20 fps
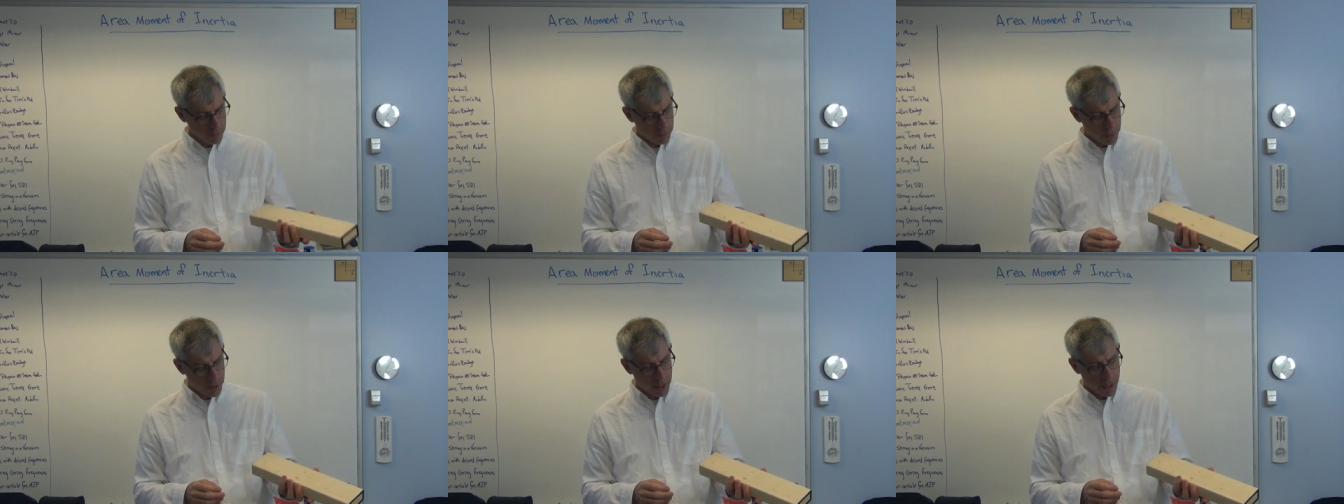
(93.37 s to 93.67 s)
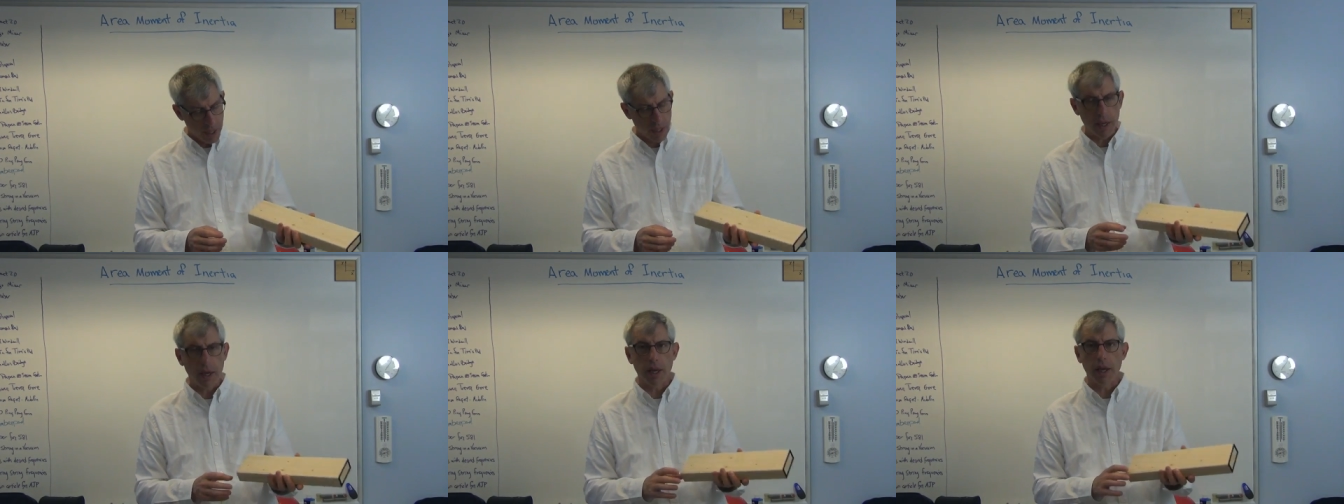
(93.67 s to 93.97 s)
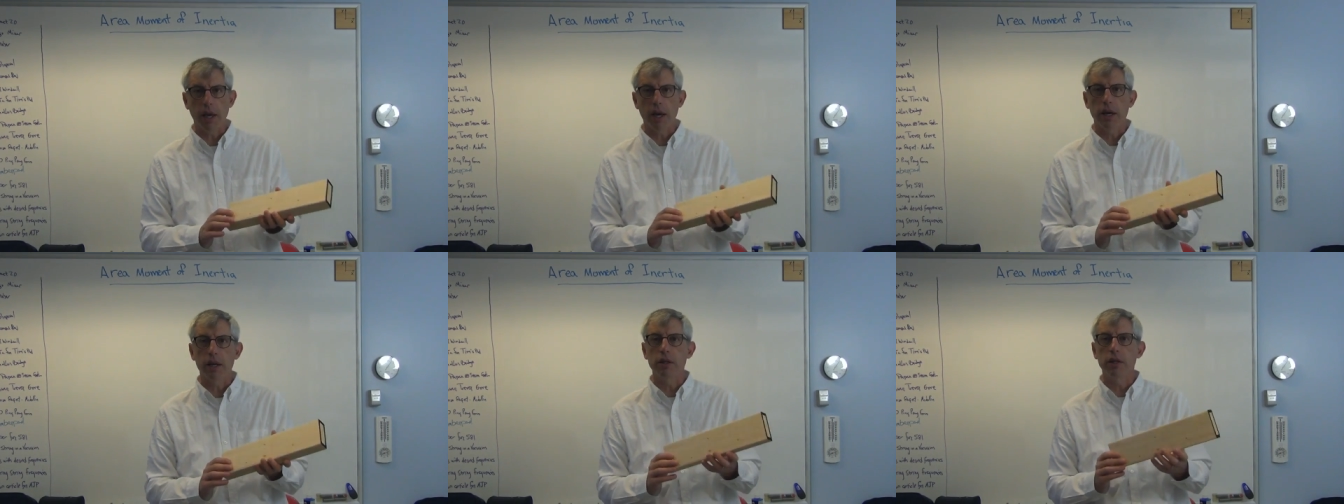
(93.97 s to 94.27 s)
pine I
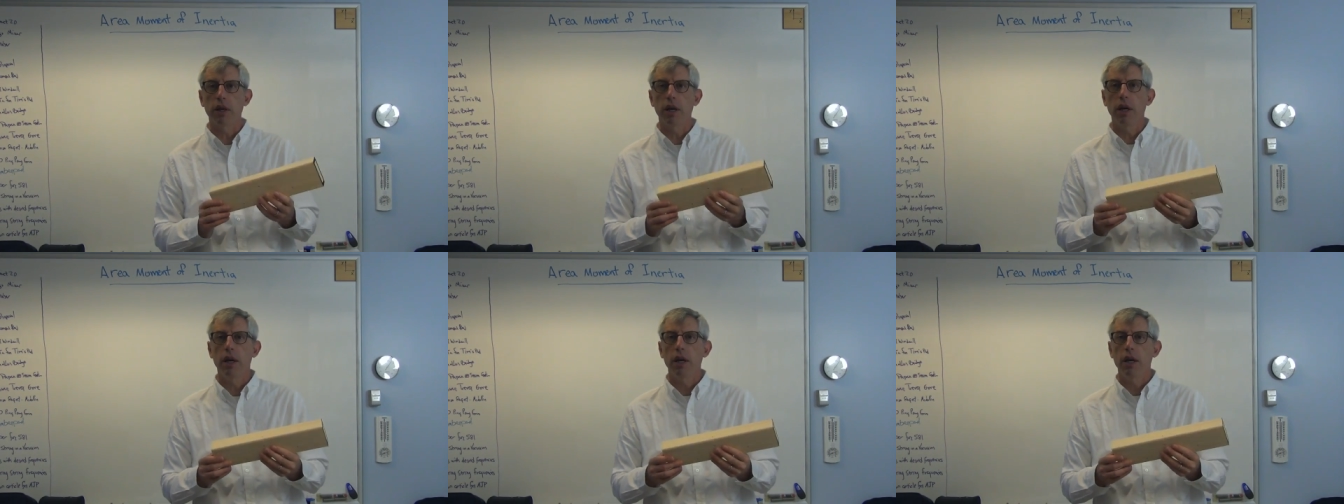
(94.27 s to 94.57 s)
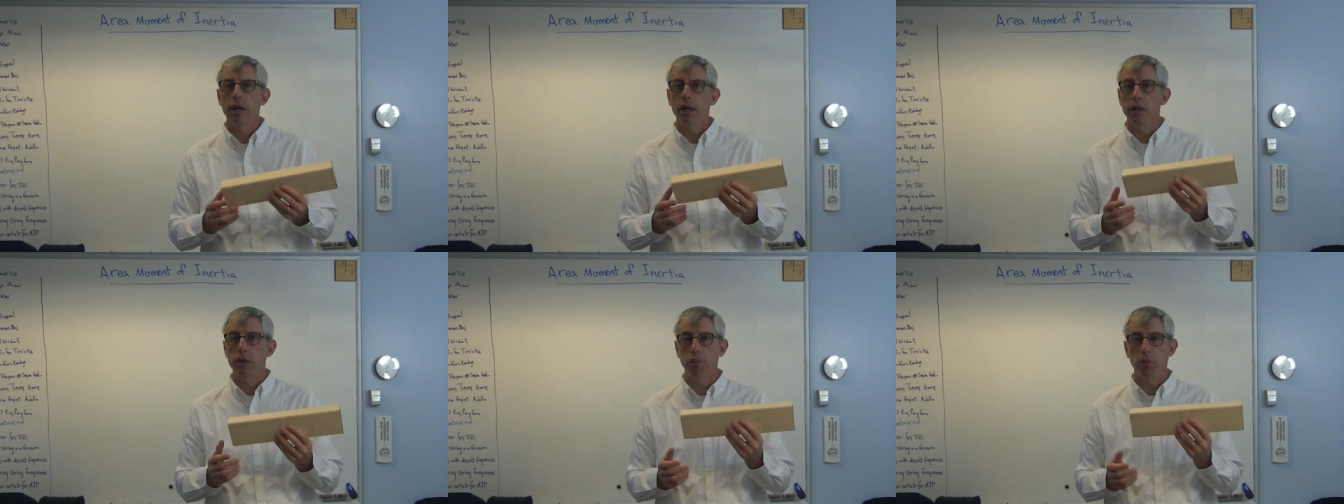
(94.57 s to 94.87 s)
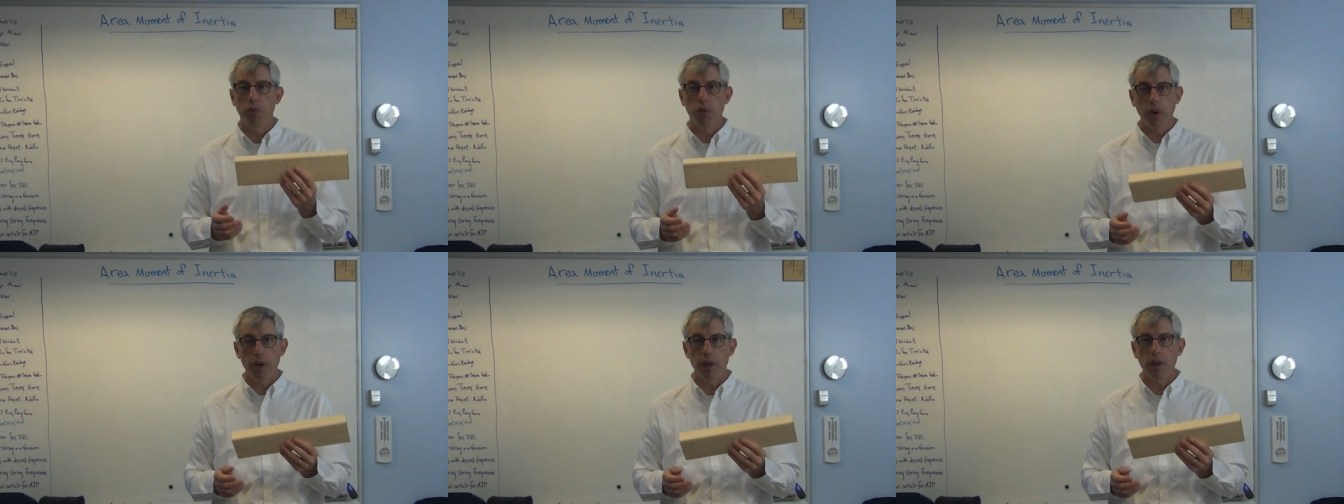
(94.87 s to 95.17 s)
guess, is
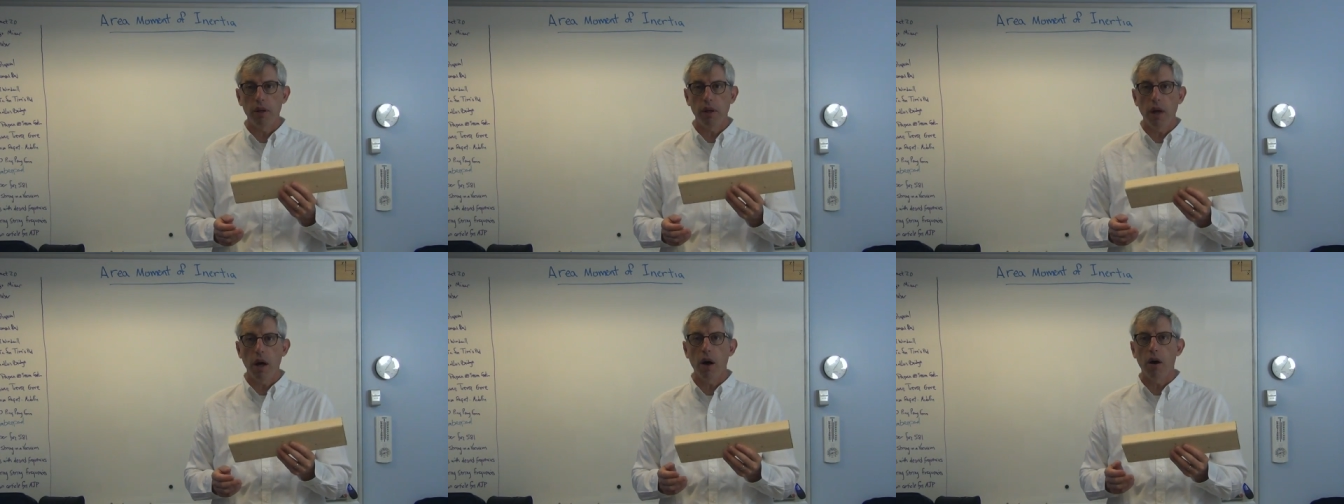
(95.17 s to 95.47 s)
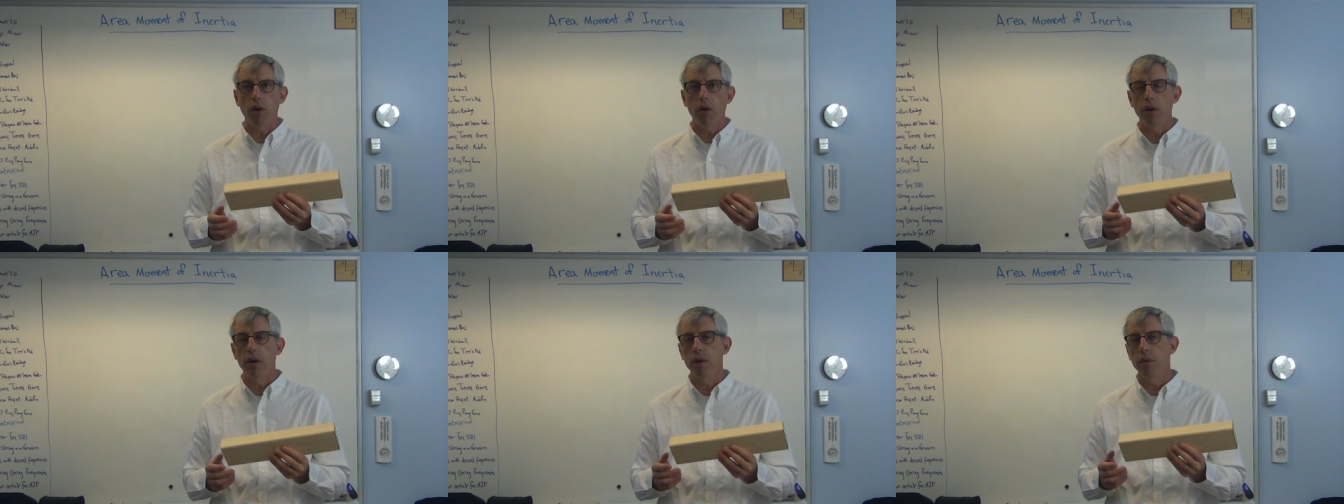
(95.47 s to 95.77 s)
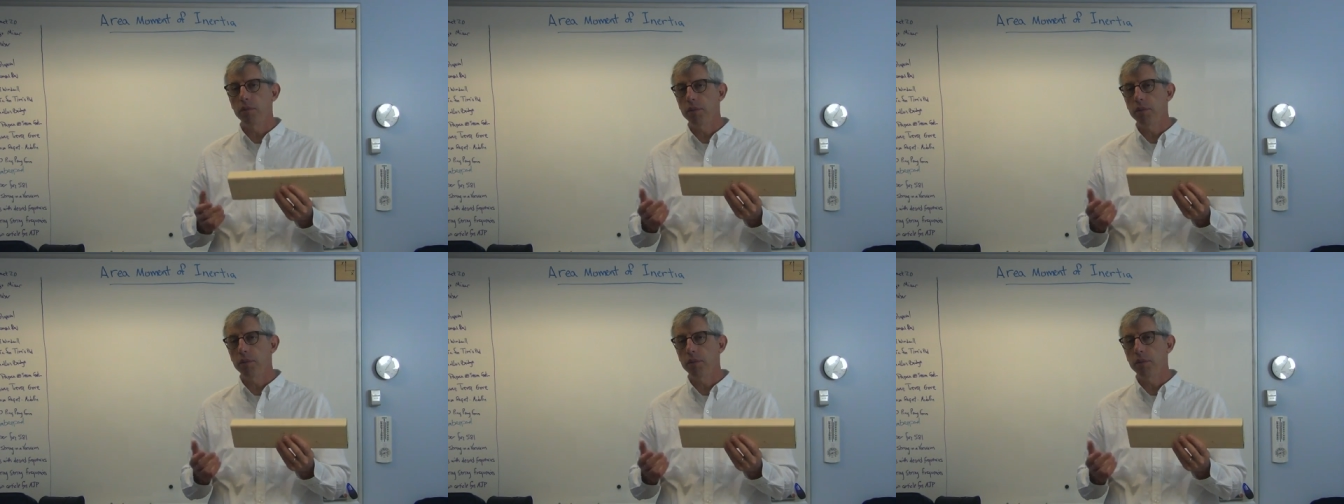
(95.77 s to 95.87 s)
pretty low,